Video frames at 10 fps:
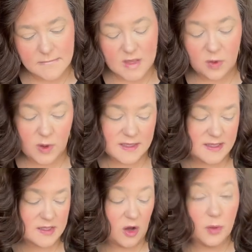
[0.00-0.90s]
what is this
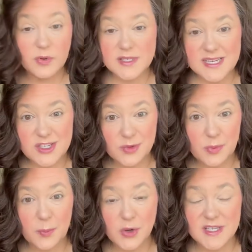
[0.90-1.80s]
called? Precision
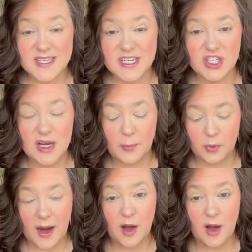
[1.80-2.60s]
Brow